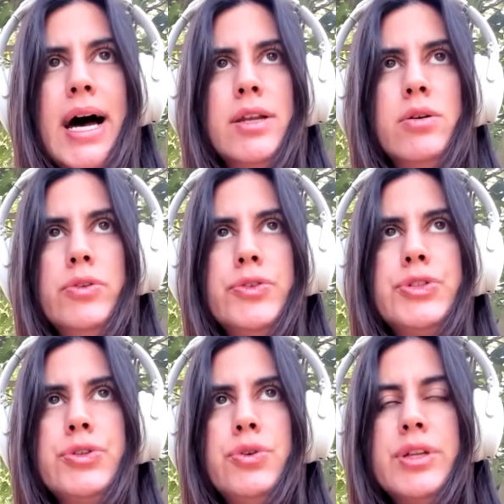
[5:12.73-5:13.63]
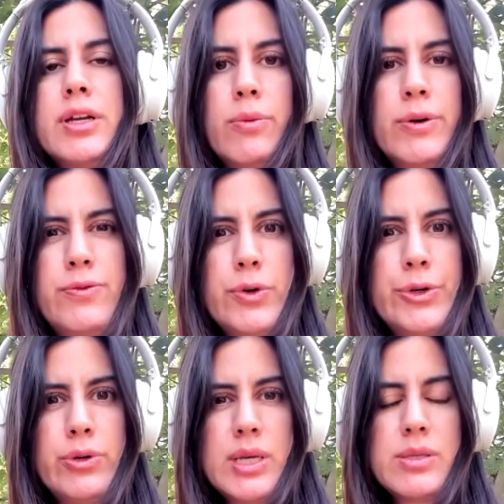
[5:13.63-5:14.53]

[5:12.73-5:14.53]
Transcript: And also the cover photo, I